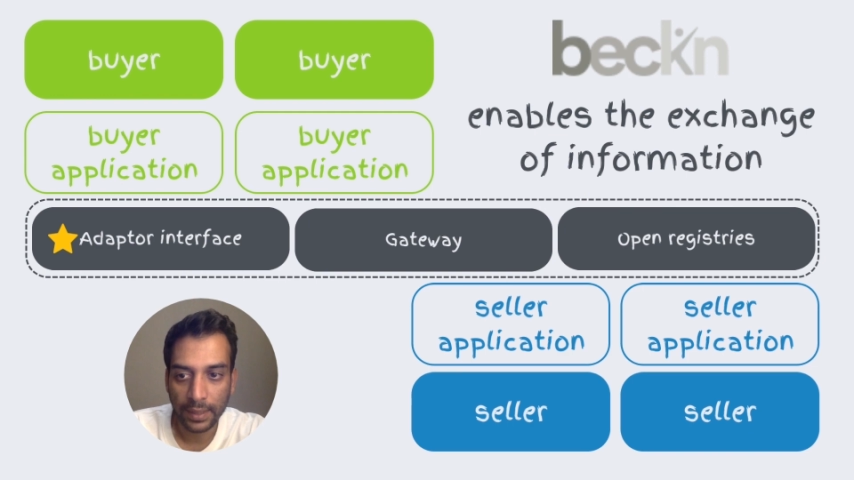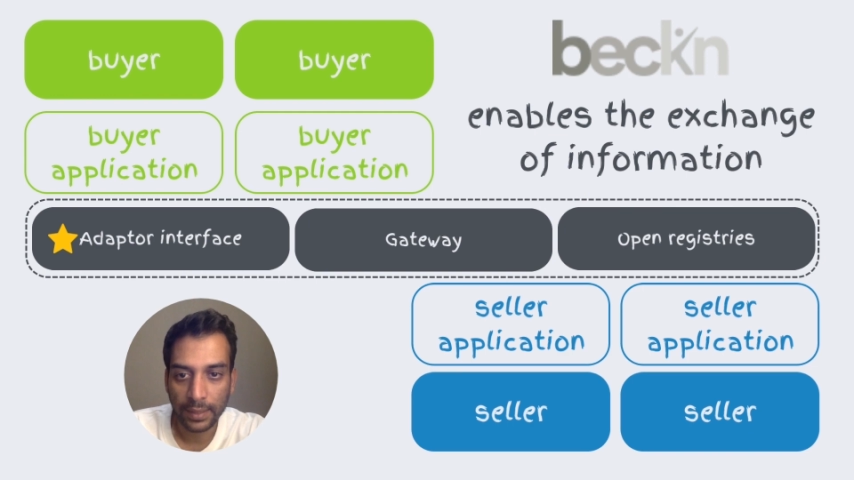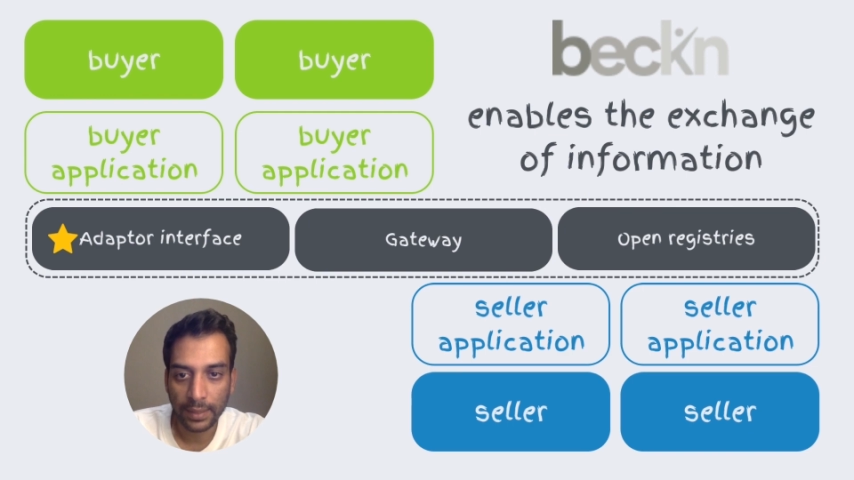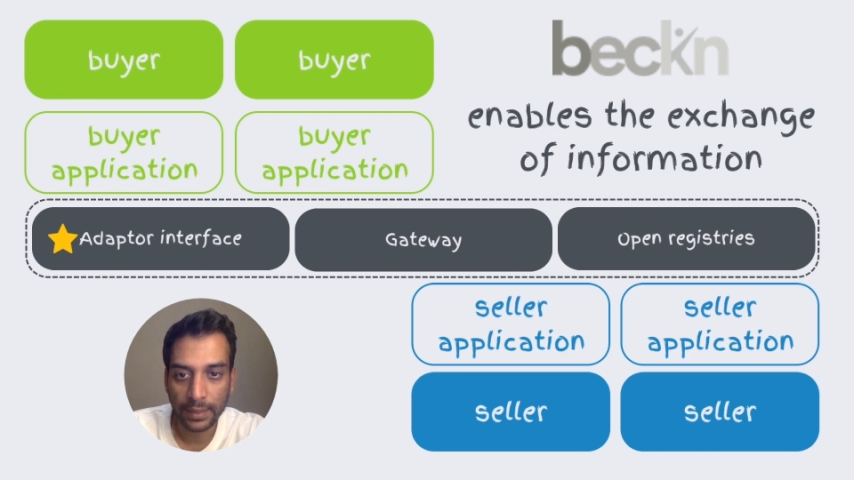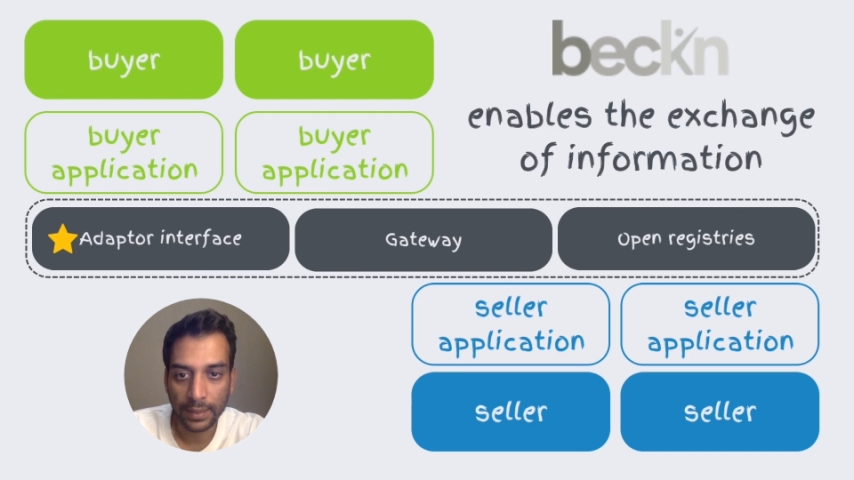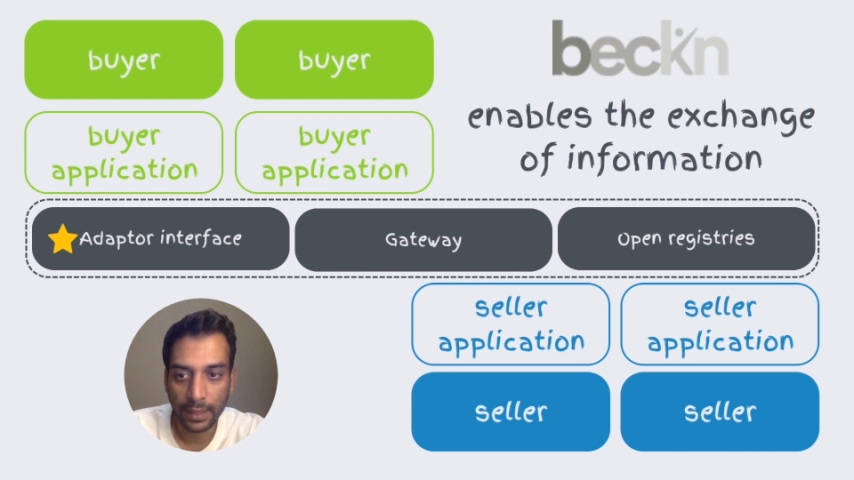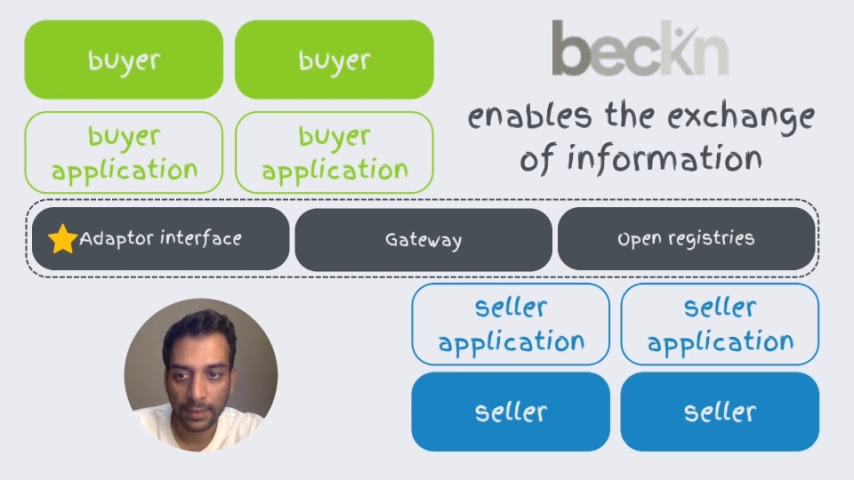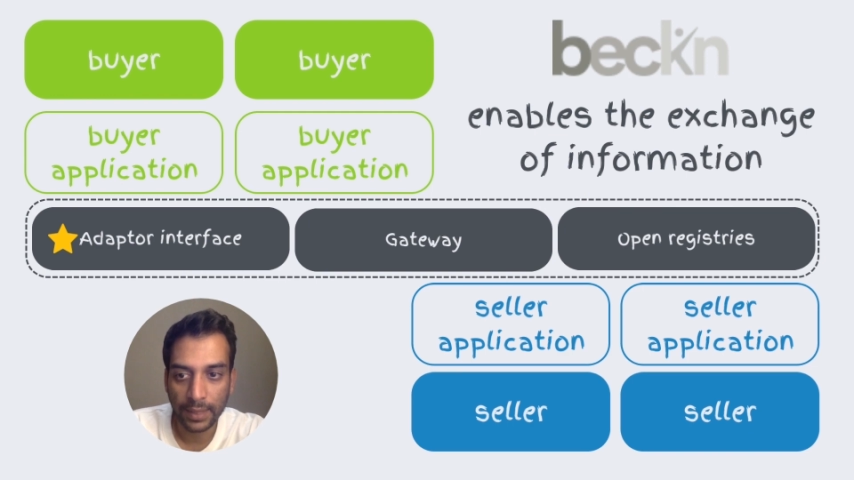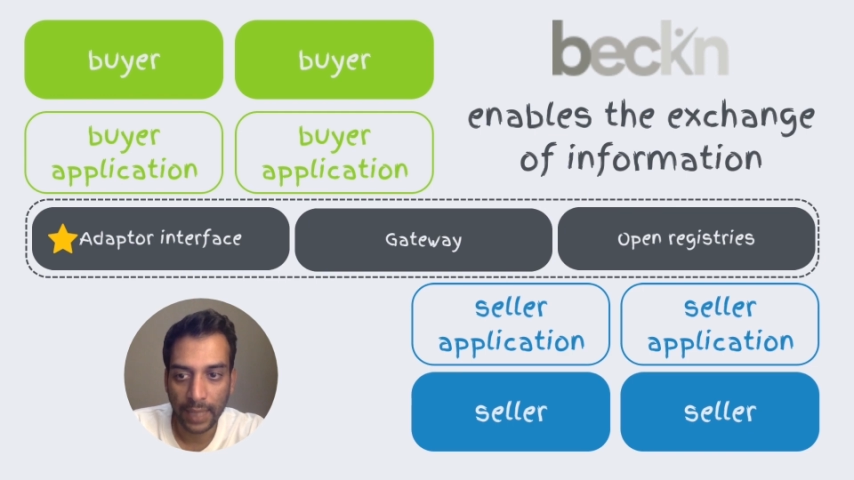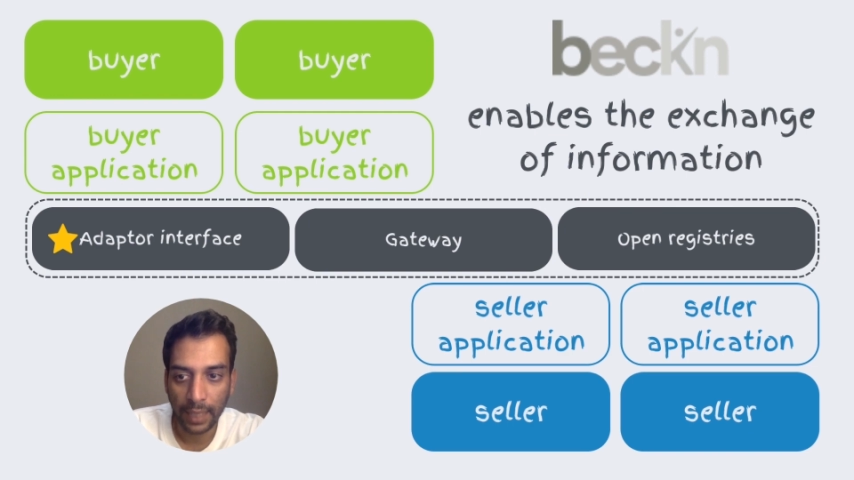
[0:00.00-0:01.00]
is a set of
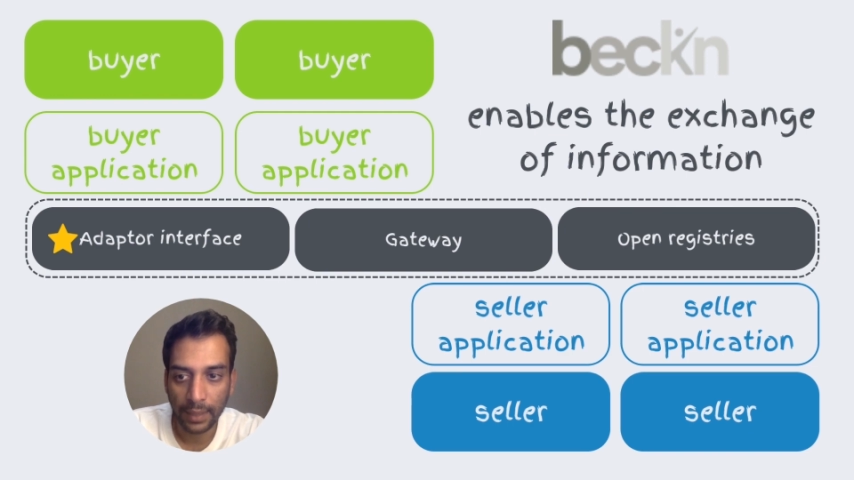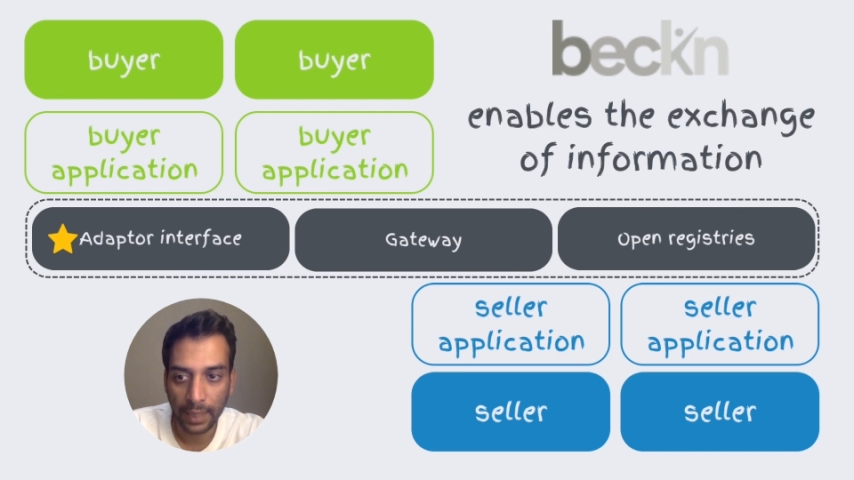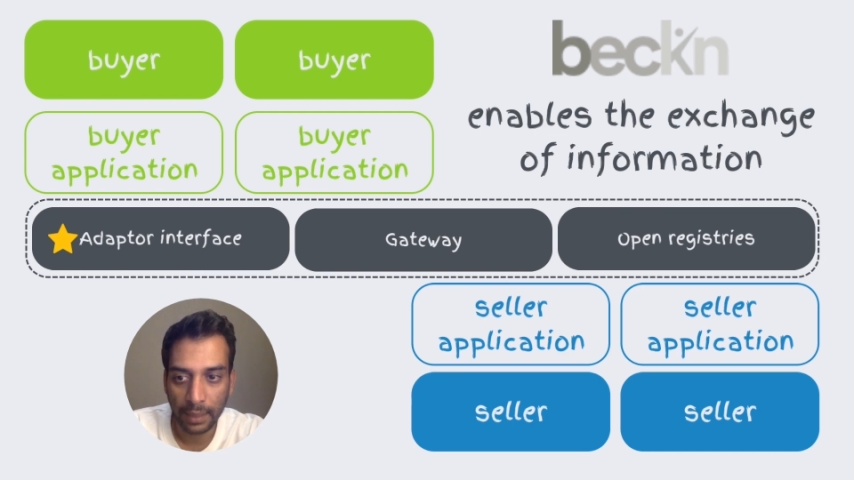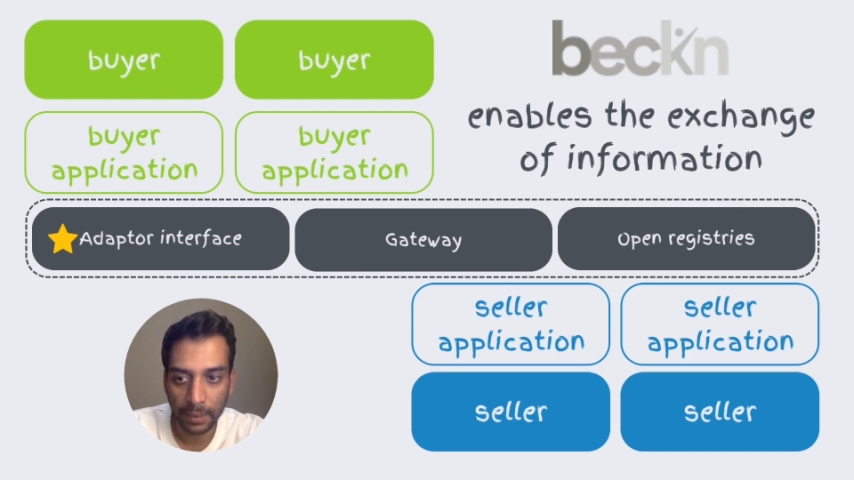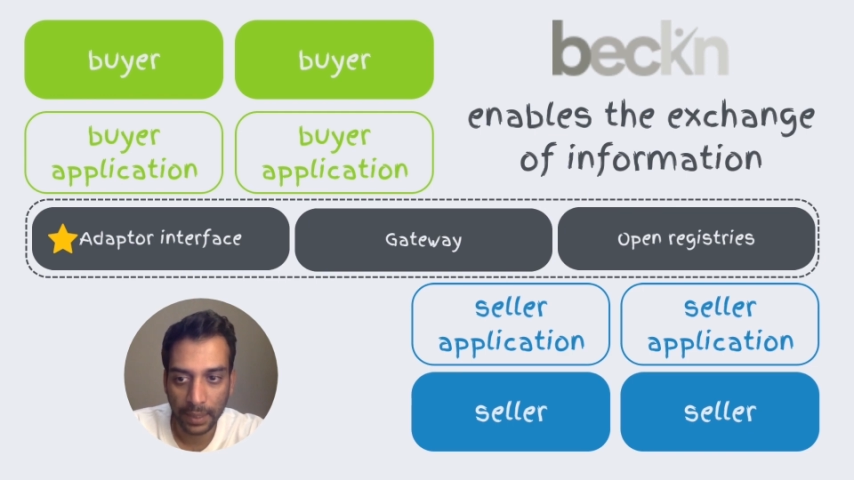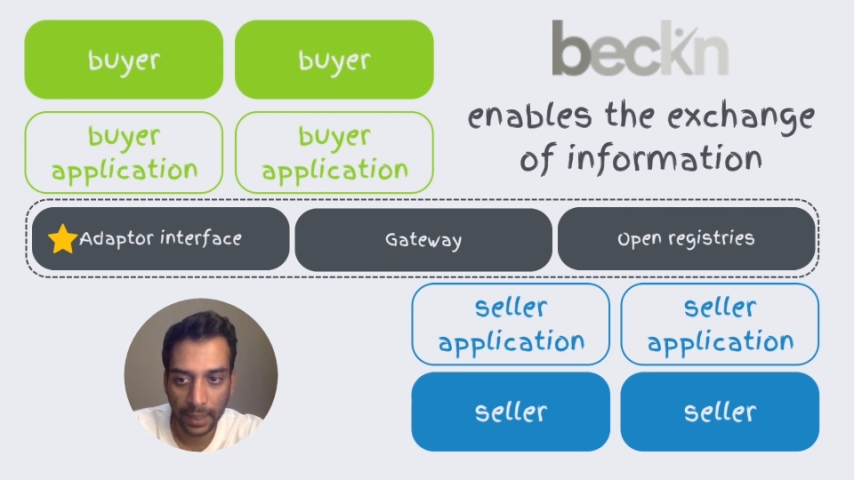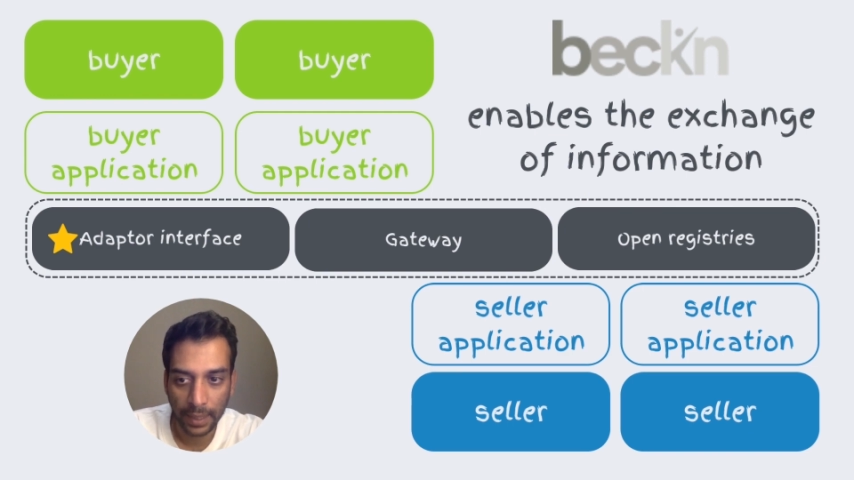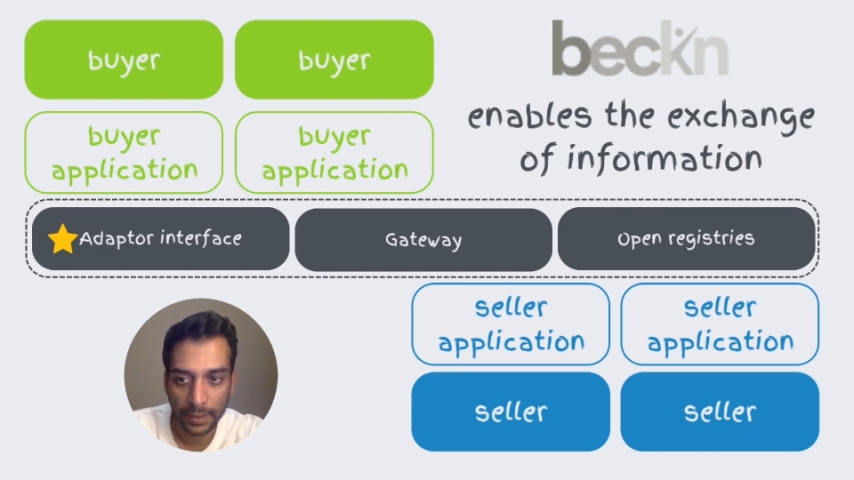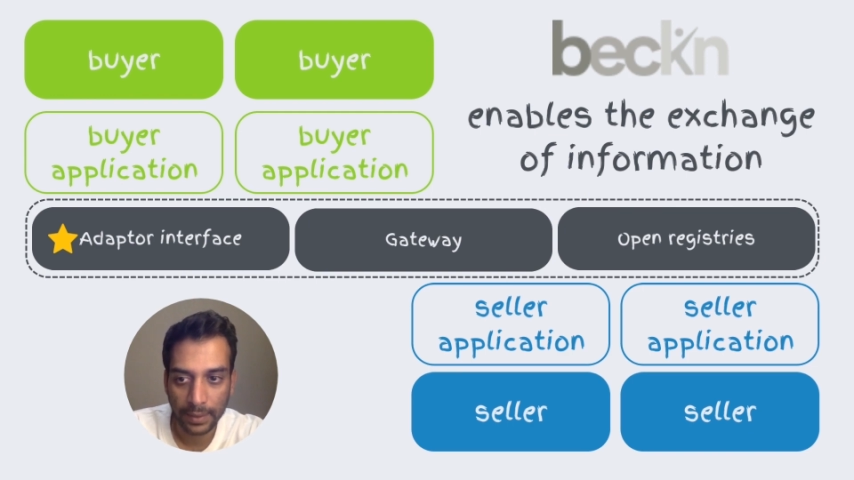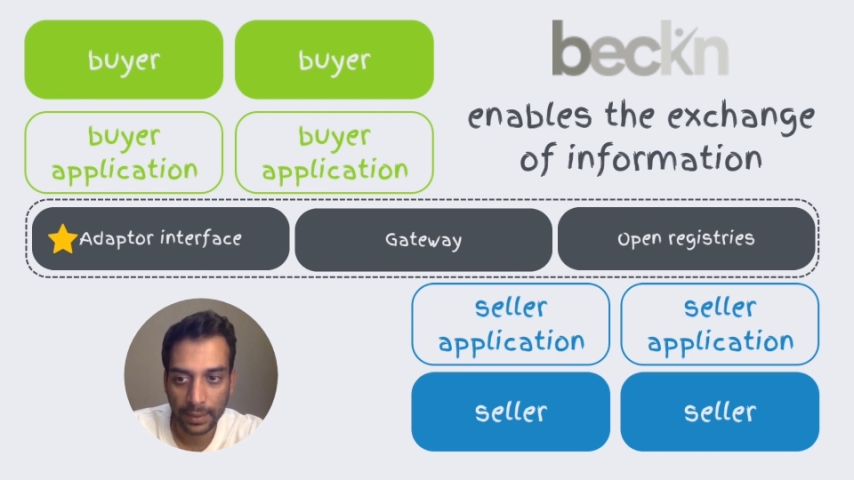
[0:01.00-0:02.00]
standard
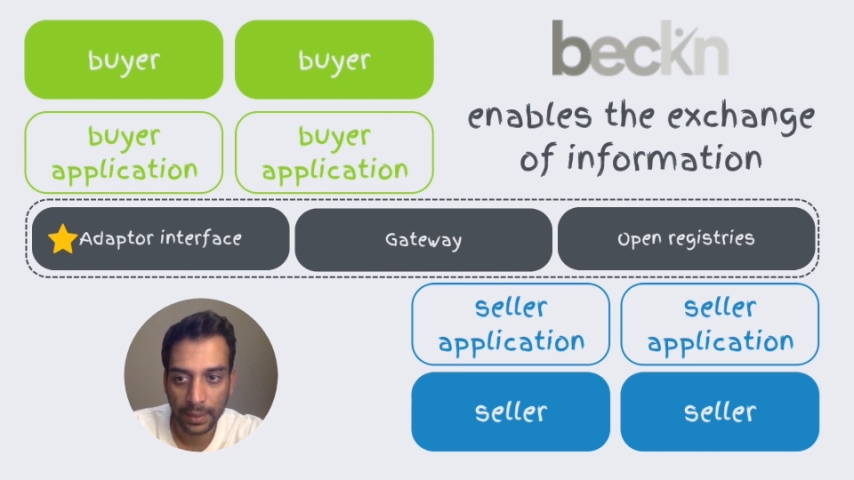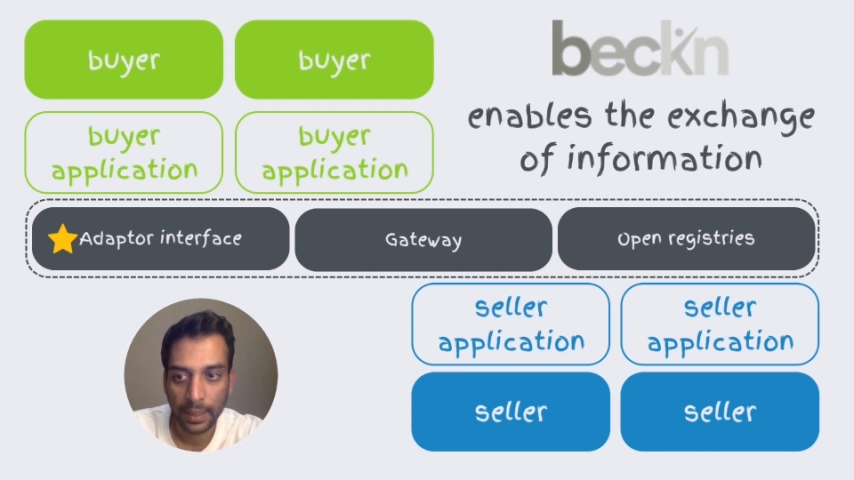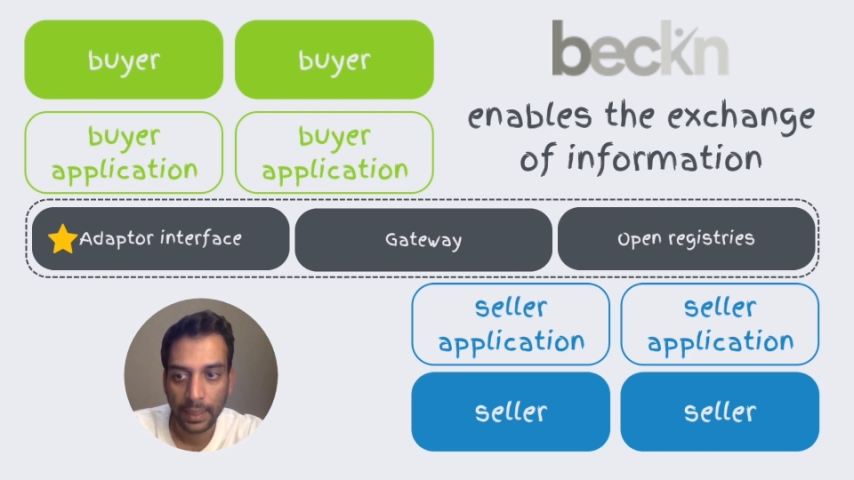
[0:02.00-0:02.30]
APIs